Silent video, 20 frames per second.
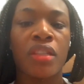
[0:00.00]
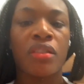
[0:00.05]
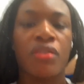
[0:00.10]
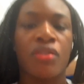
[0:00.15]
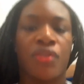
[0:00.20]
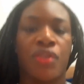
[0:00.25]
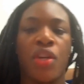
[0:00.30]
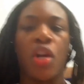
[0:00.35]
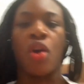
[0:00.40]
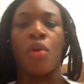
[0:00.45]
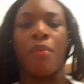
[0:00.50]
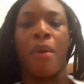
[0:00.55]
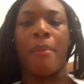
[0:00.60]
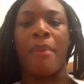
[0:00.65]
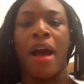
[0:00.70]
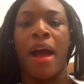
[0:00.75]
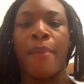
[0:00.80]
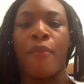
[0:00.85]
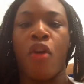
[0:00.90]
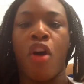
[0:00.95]
So my
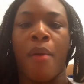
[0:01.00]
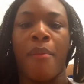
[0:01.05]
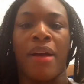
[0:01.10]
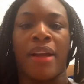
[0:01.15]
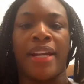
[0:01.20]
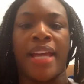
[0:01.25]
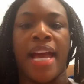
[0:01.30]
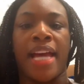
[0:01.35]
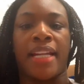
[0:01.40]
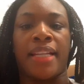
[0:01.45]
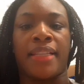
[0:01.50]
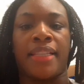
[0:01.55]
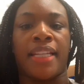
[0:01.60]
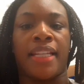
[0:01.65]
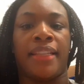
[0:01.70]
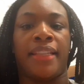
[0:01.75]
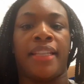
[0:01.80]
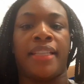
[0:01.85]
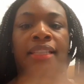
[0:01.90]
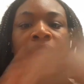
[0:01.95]
mom called my dad and
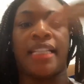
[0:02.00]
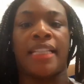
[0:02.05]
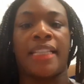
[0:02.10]
said this the